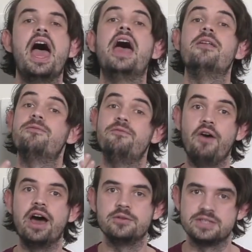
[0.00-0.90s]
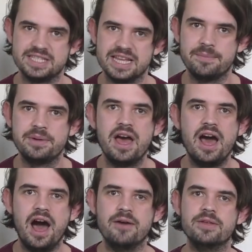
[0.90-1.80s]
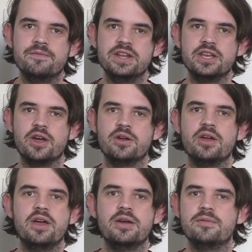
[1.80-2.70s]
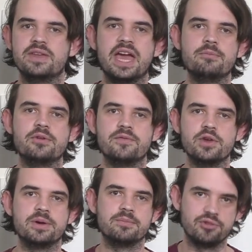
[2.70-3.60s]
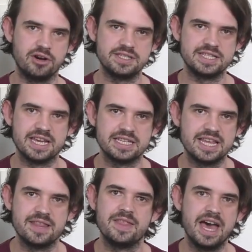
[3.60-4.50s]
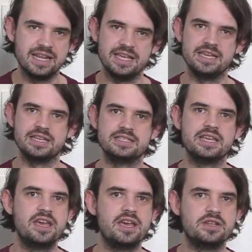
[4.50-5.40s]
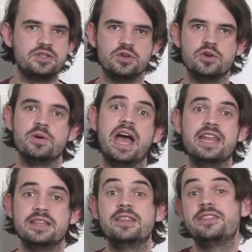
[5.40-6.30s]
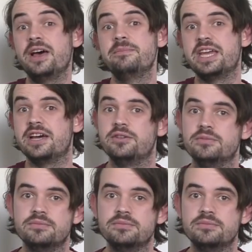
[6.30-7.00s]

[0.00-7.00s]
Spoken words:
and final step of the video game reviewing process, and that is to edit the thumbnail.